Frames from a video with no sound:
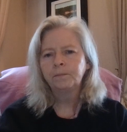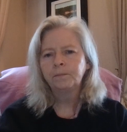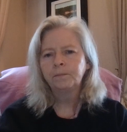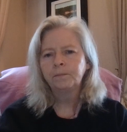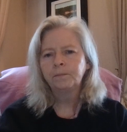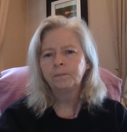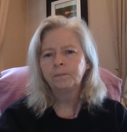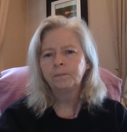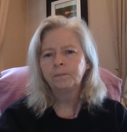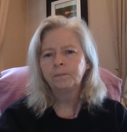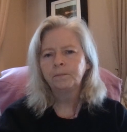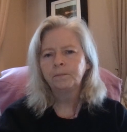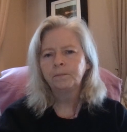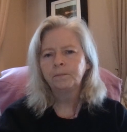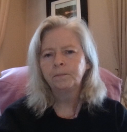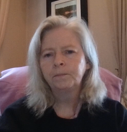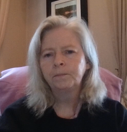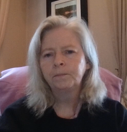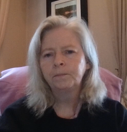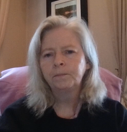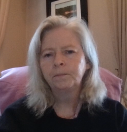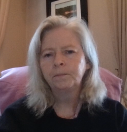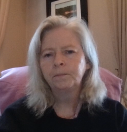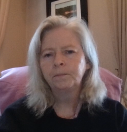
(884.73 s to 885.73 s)

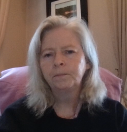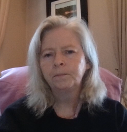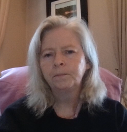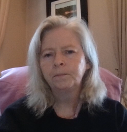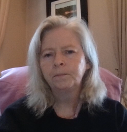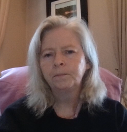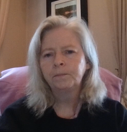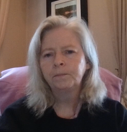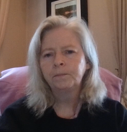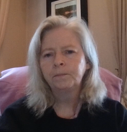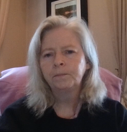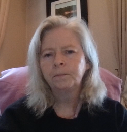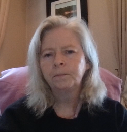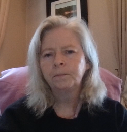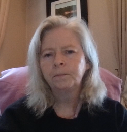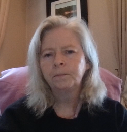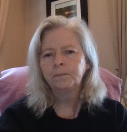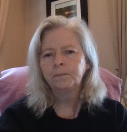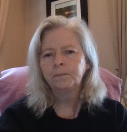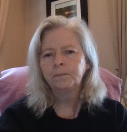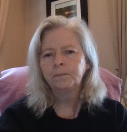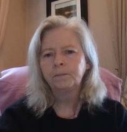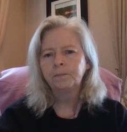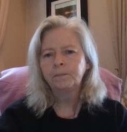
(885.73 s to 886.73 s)

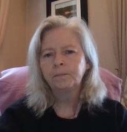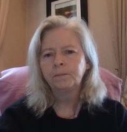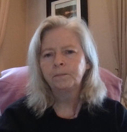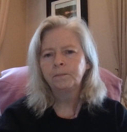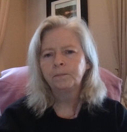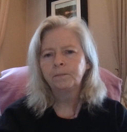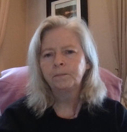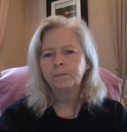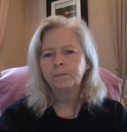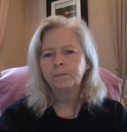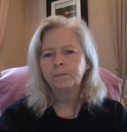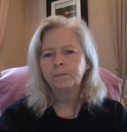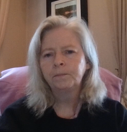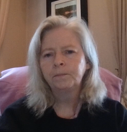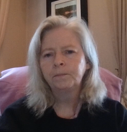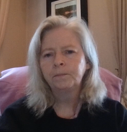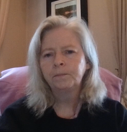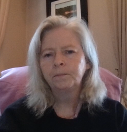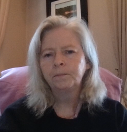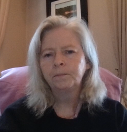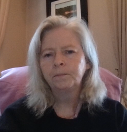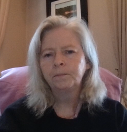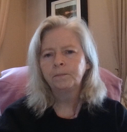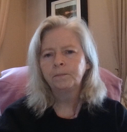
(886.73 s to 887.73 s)

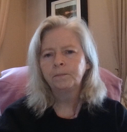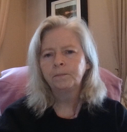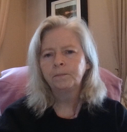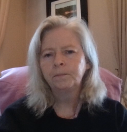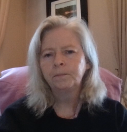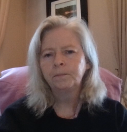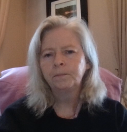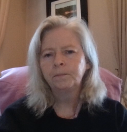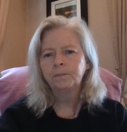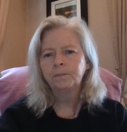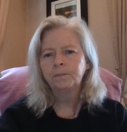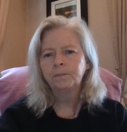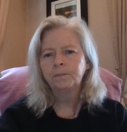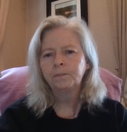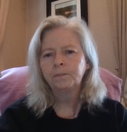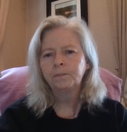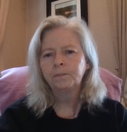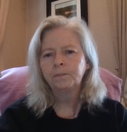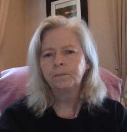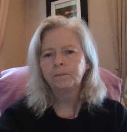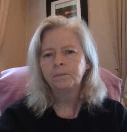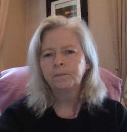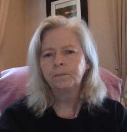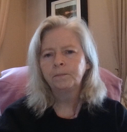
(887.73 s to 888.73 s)

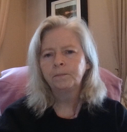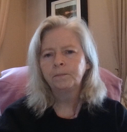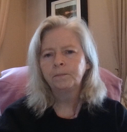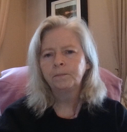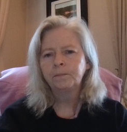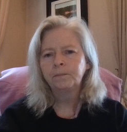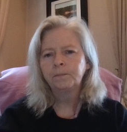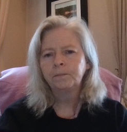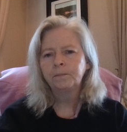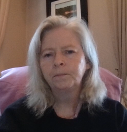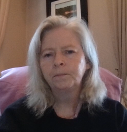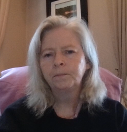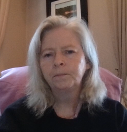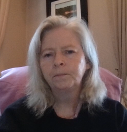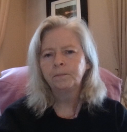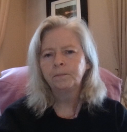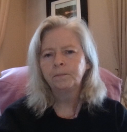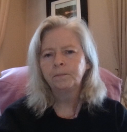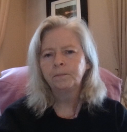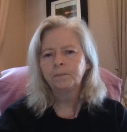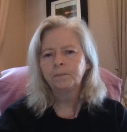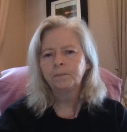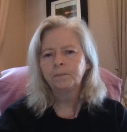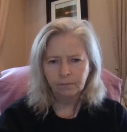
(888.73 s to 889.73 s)

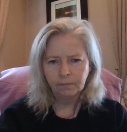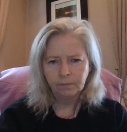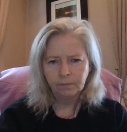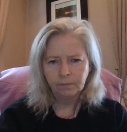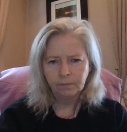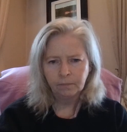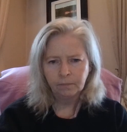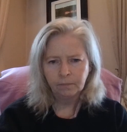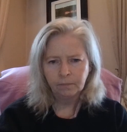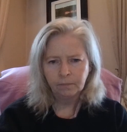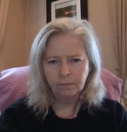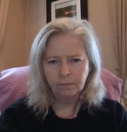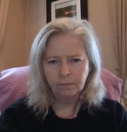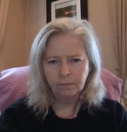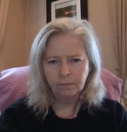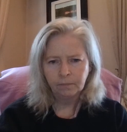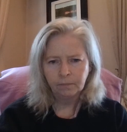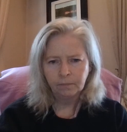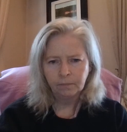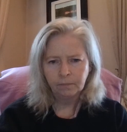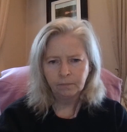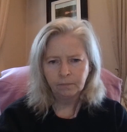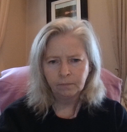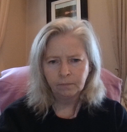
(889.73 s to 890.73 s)

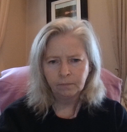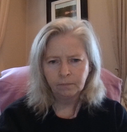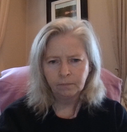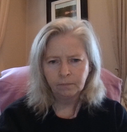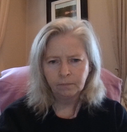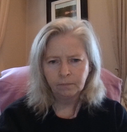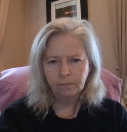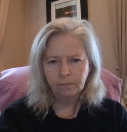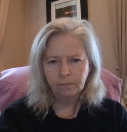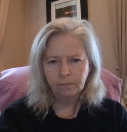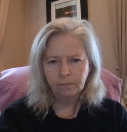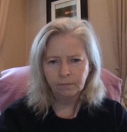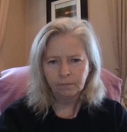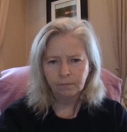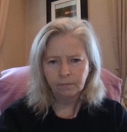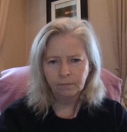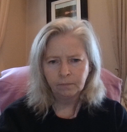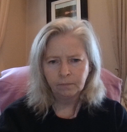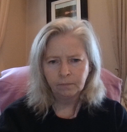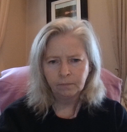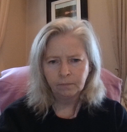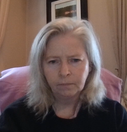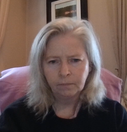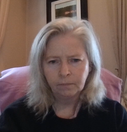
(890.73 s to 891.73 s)

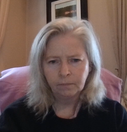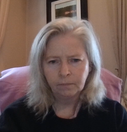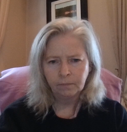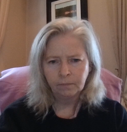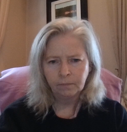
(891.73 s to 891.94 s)
No one is speaking in this clip.